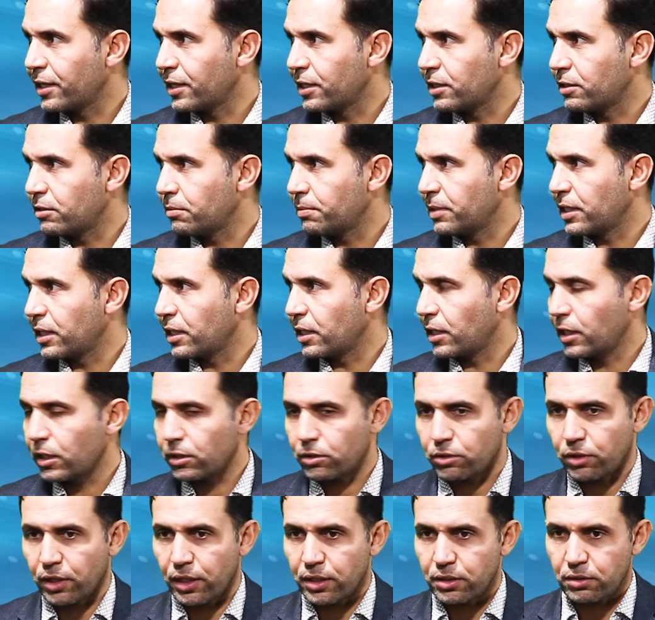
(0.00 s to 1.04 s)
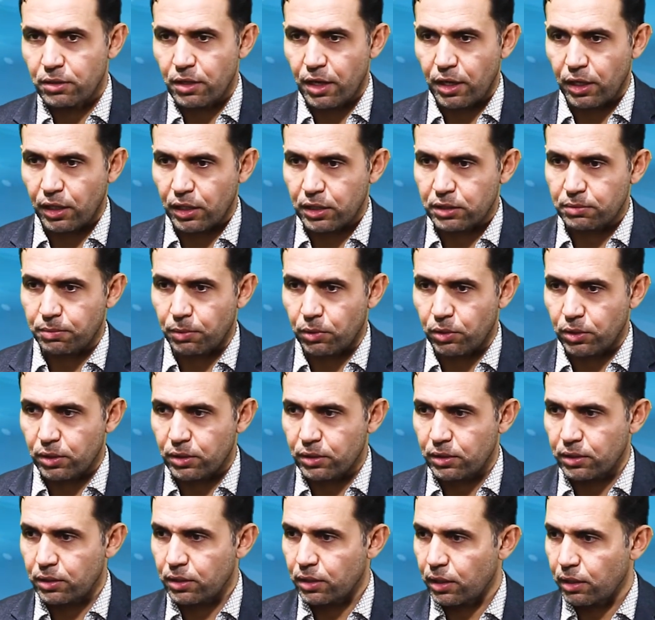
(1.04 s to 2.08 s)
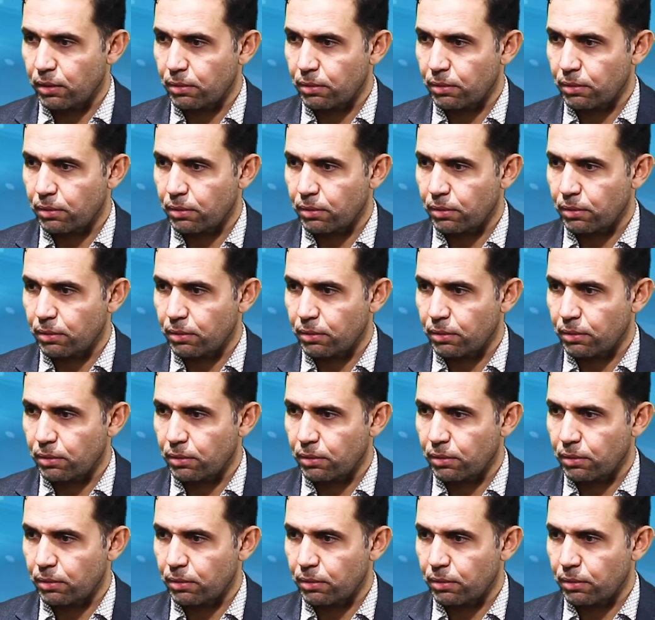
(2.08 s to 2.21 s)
need to be heat traced. They export